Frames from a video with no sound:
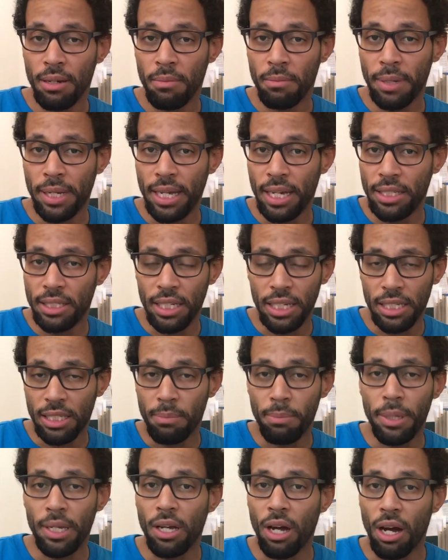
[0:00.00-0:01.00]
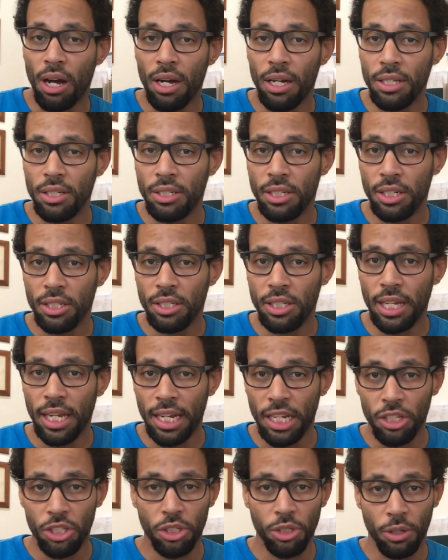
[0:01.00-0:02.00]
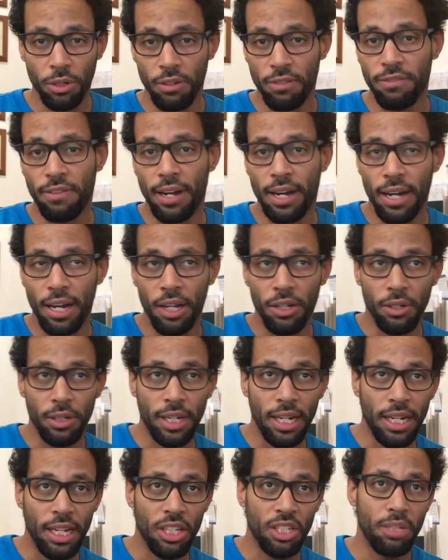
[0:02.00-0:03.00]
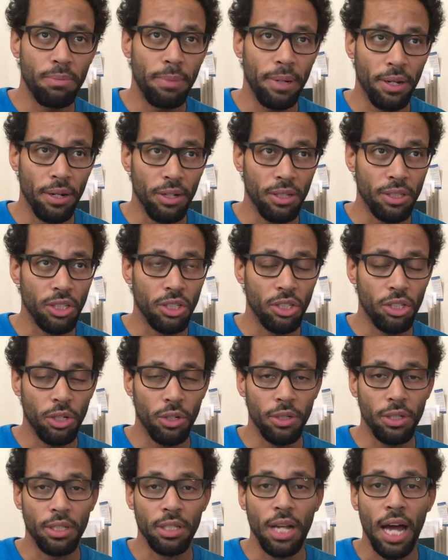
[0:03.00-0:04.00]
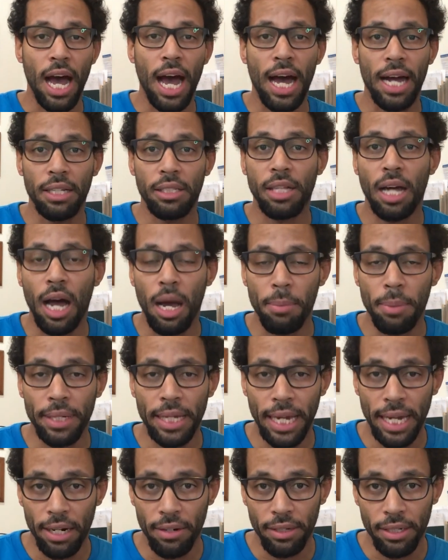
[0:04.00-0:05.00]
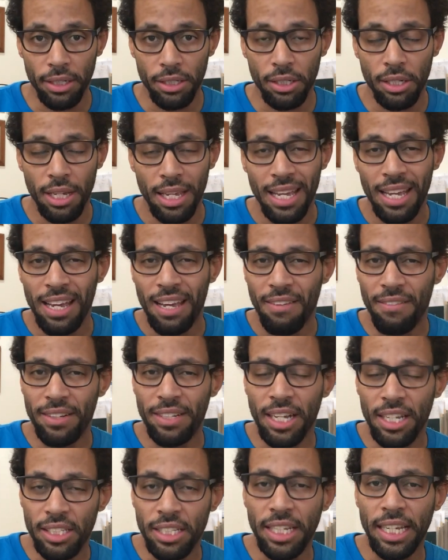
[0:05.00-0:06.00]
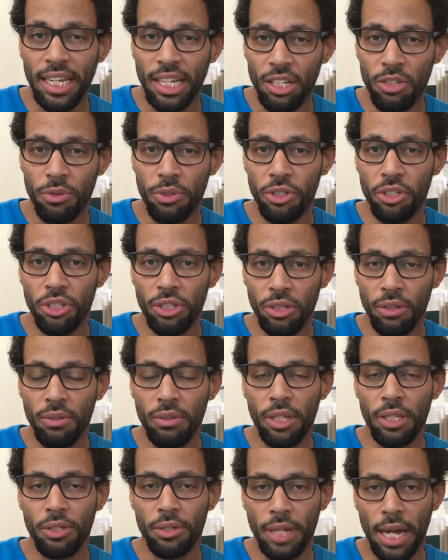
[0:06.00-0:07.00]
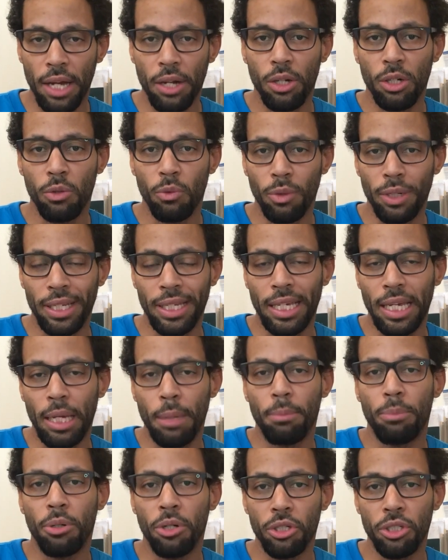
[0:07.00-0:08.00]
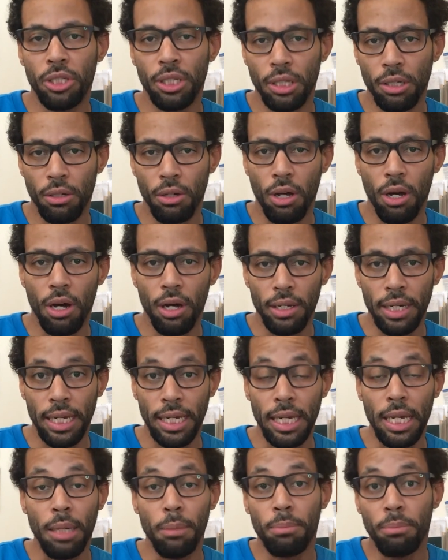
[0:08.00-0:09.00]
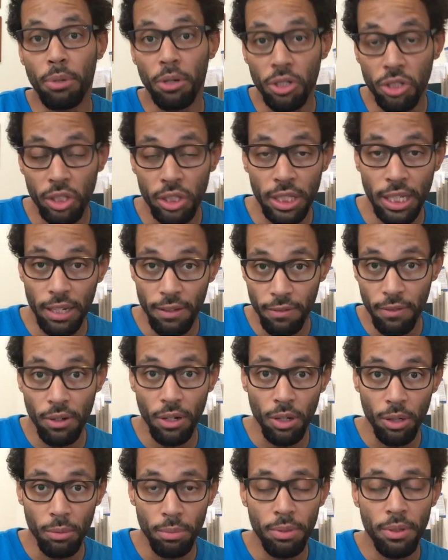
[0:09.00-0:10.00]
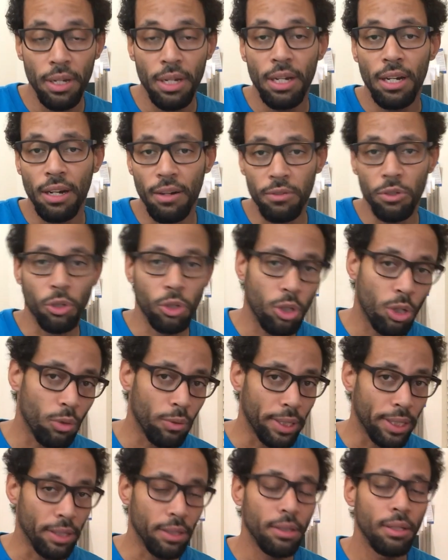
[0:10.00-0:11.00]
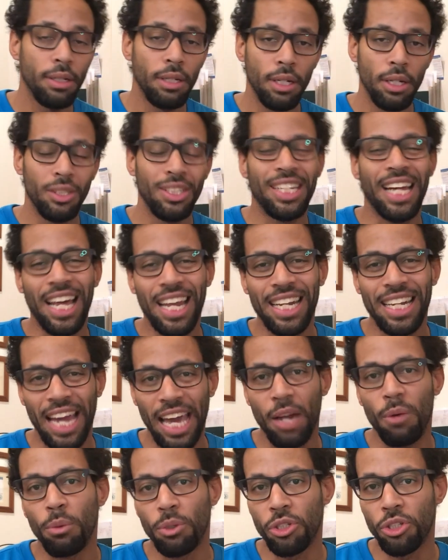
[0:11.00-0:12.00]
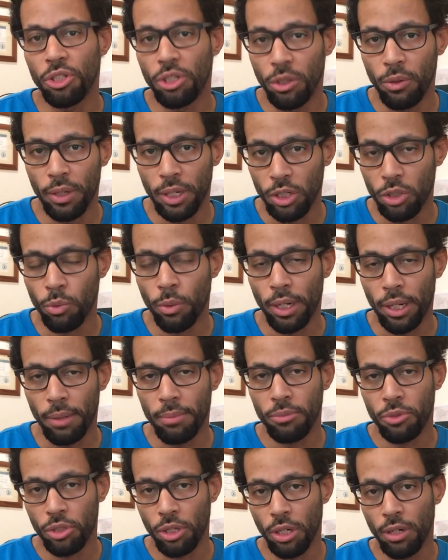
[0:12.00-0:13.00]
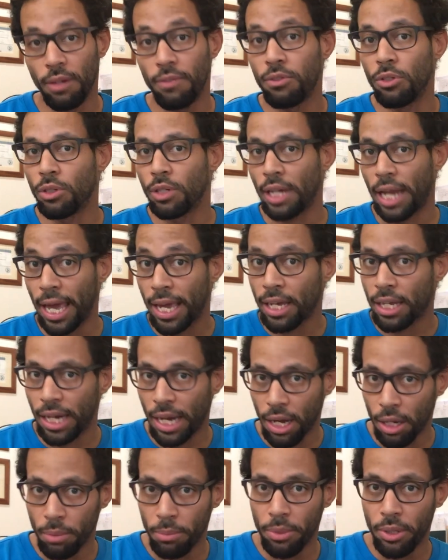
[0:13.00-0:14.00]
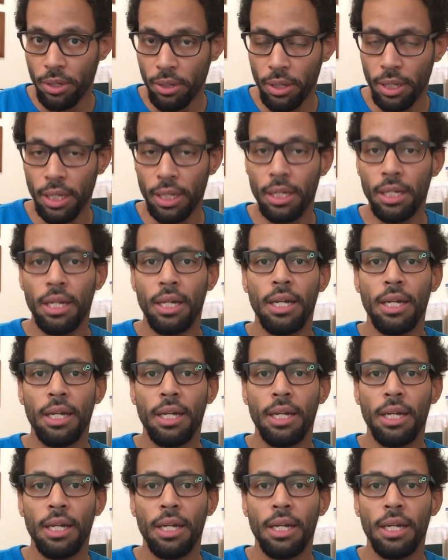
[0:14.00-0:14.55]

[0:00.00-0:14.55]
because it's beyond just getting certified or getting experience in certain hot topic areas. If it doesn't interest you, then you're not going to really keep pushing along and keep pushing the envelope of your career. You got to like what you're doing as well. So if you like cloud computing